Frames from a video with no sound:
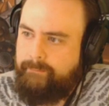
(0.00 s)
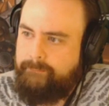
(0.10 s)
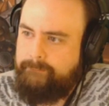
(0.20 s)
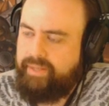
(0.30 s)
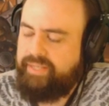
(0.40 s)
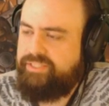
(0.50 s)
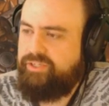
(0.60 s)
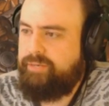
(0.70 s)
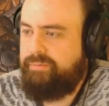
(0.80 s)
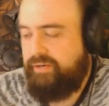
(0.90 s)
Like, he's
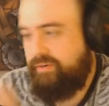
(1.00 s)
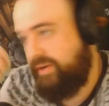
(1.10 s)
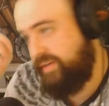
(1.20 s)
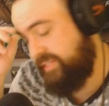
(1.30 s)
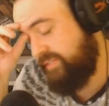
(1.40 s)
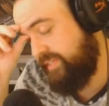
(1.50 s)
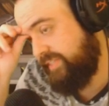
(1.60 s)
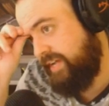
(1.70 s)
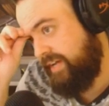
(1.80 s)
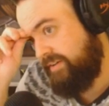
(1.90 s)
still gonna play Rot Nest if he's
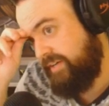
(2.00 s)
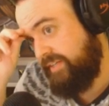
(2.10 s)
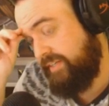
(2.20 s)
got it, right?